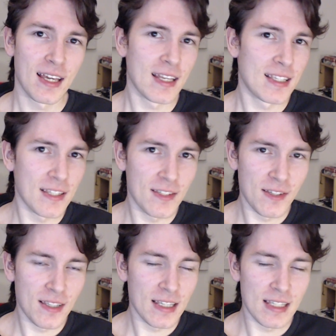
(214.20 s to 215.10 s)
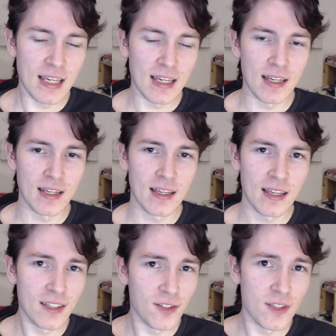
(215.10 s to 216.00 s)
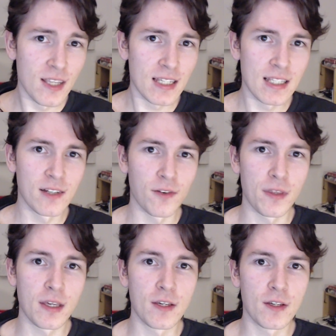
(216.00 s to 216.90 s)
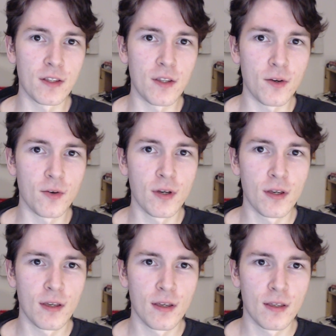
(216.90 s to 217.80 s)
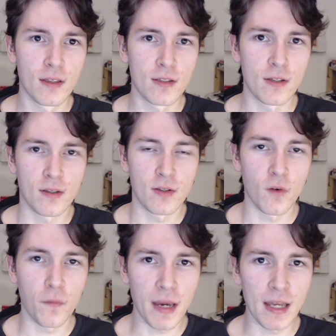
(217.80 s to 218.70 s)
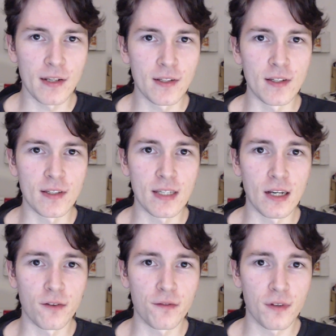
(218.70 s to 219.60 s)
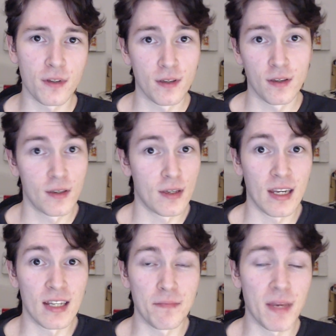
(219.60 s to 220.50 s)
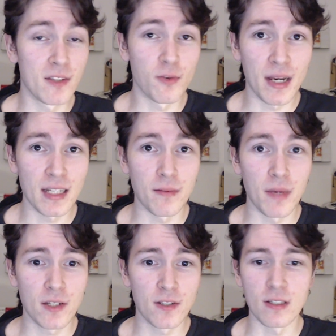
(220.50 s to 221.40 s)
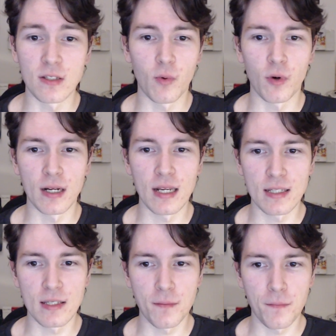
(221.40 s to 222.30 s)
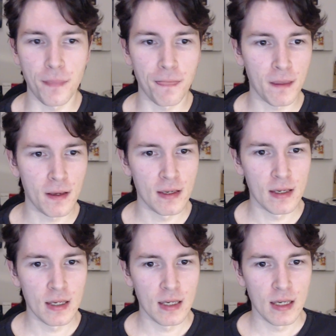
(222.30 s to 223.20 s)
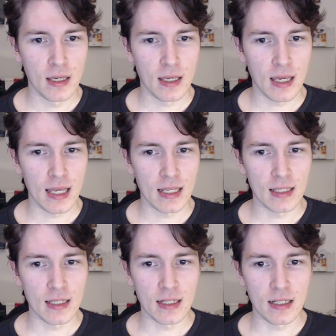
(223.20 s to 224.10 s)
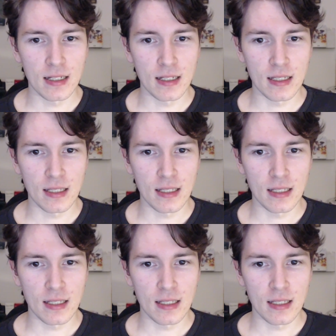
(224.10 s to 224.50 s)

it's just, just this uh just nice little thing you can do to sort of pander to yourself, and it's mental masturbation's what it is. And uh,